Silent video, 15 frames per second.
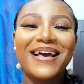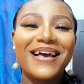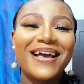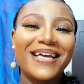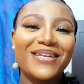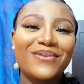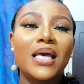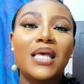
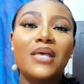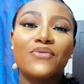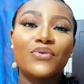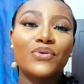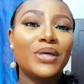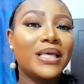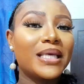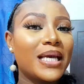Anyway, if you
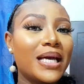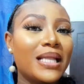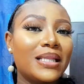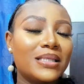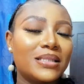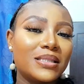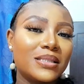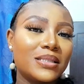want to hear and
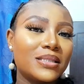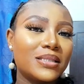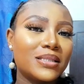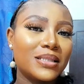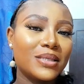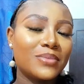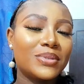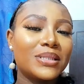listen to this
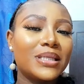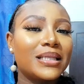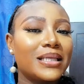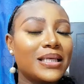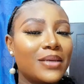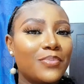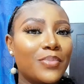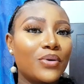tip, then
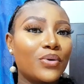keep